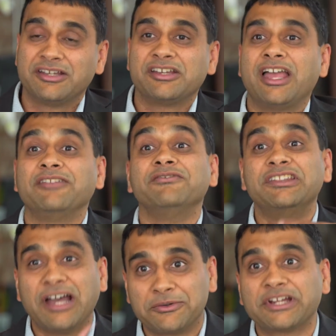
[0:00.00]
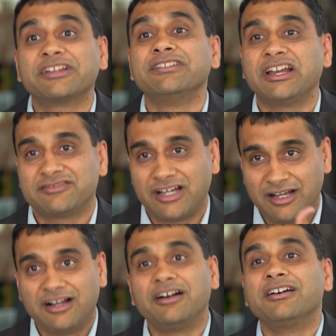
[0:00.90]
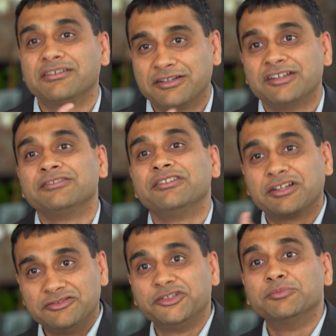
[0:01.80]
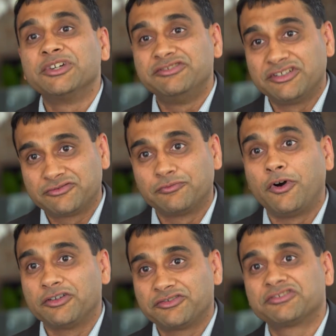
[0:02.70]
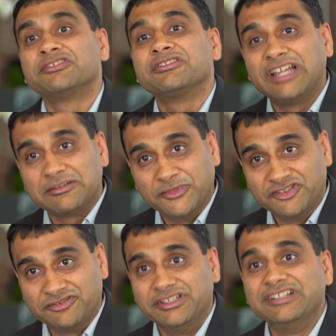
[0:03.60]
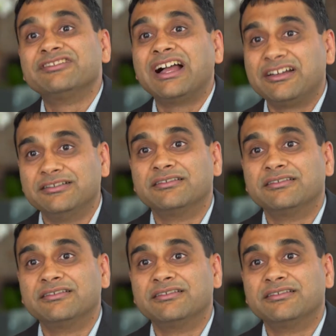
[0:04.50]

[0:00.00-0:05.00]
And we now recognize, aha, the consumer just watched that Mercedes ad.